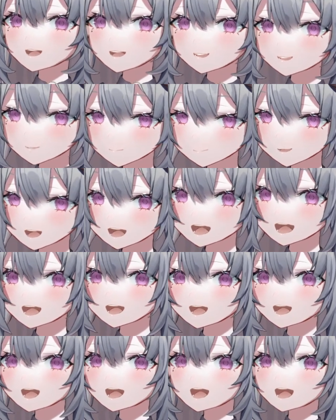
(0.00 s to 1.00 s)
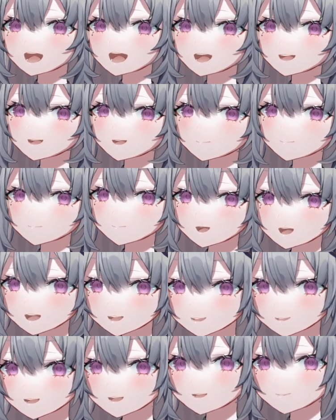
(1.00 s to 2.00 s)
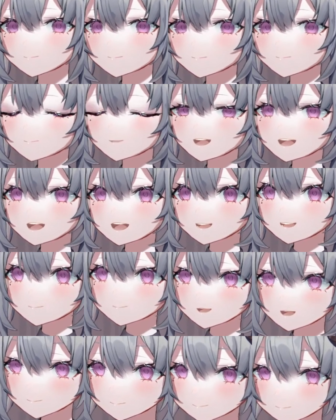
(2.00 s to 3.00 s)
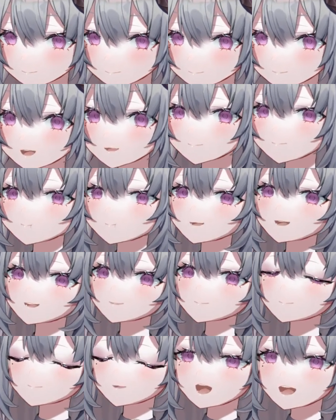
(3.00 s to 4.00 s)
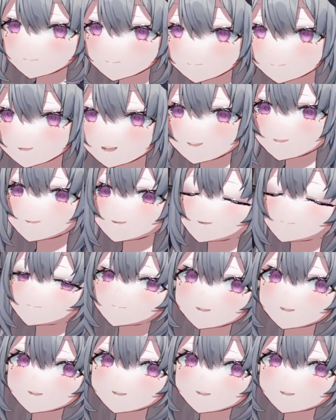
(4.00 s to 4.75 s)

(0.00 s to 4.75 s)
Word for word: a sheepy head. And then Blaze, thank you for being a sheepy head for 12 months. 12 months of